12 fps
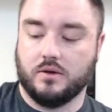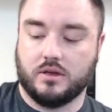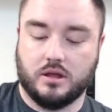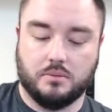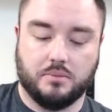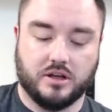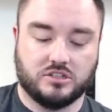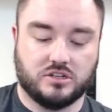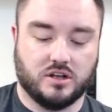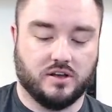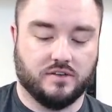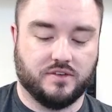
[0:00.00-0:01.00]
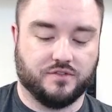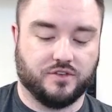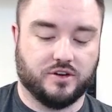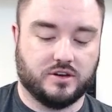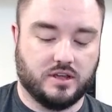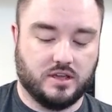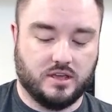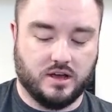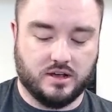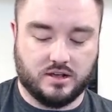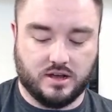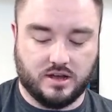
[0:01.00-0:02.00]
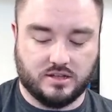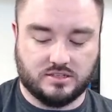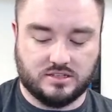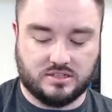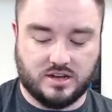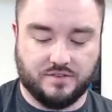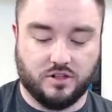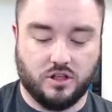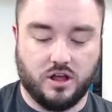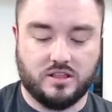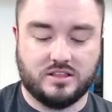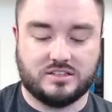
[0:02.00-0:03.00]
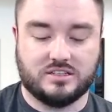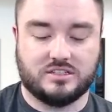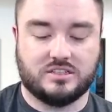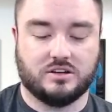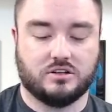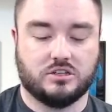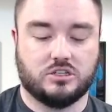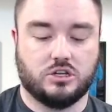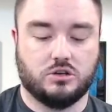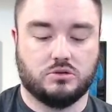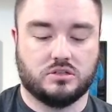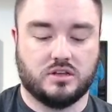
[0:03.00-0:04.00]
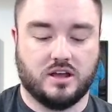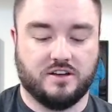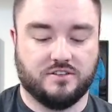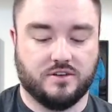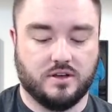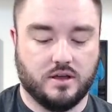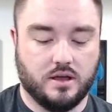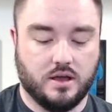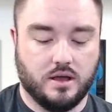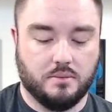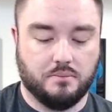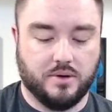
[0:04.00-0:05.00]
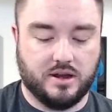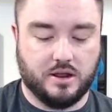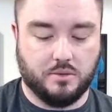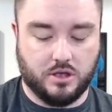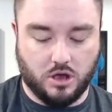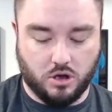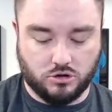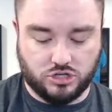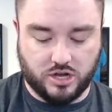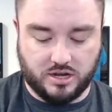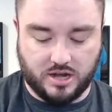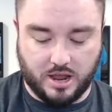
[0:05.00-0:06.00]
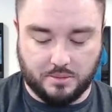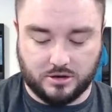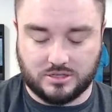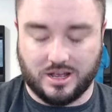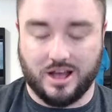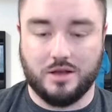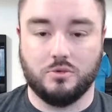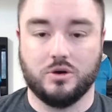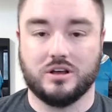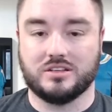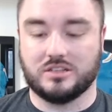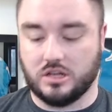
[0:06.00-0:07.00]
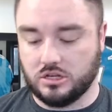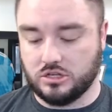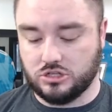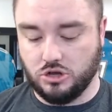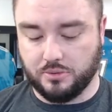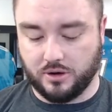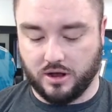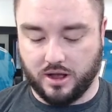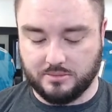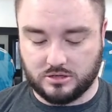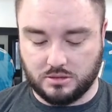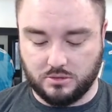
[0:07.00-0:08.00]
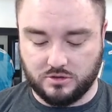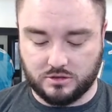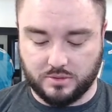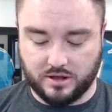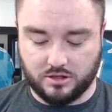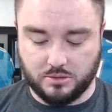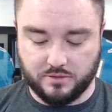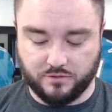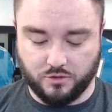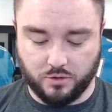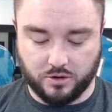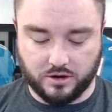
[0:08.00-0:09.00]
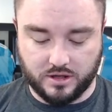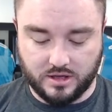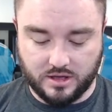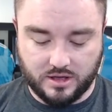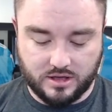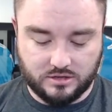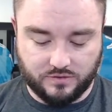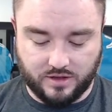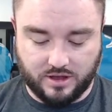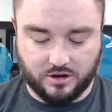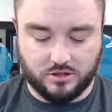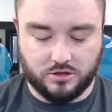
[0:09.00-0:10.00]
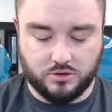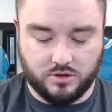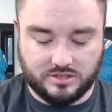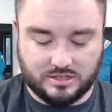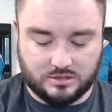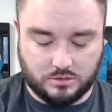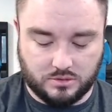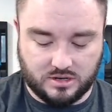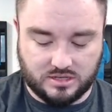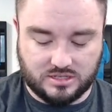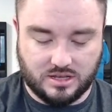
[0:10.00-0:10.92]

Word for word: Got a bunch of different young guns and stuff. A lot of this is series two stuff. But here we go. Jake Neighbours. I was super high. I'm just gonna move this mic a little bit forward. If you hear a little noise, that's what it was.